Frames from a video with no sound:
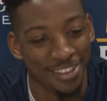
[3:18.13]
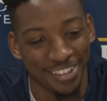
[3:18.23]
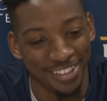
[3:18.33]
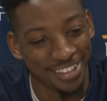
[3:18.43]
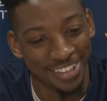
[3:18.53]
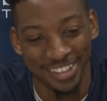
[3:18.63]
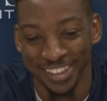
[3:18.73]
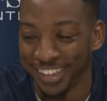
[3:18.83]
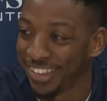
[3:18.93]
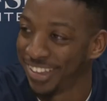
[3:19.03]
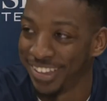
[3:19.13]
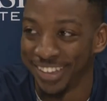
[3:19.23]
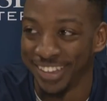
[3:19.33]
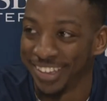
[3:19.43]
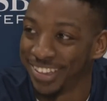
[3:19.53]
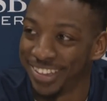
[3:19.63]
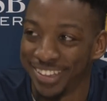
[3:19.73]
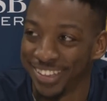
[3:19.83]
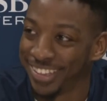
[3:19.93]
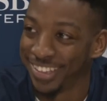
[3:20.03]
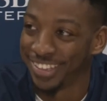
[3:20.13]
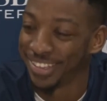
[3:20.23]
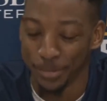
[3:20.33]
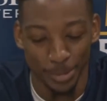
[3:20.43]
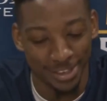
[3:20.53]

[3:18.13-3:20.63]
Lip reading: I'm so happy for that